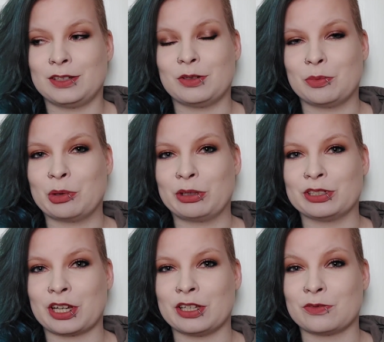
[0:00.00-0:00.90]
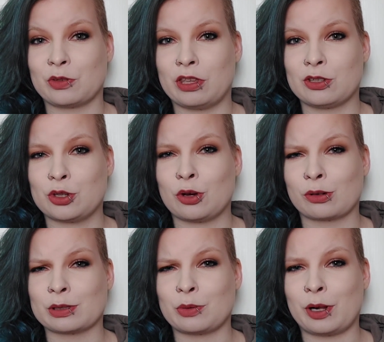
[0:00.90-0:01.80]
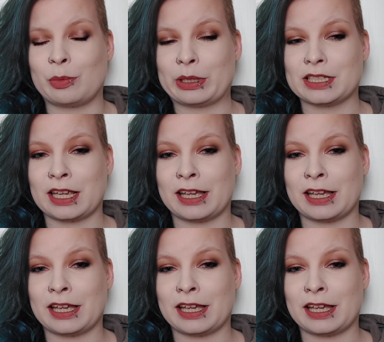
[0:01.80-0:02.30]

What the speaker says: do apologize for this joke as well, but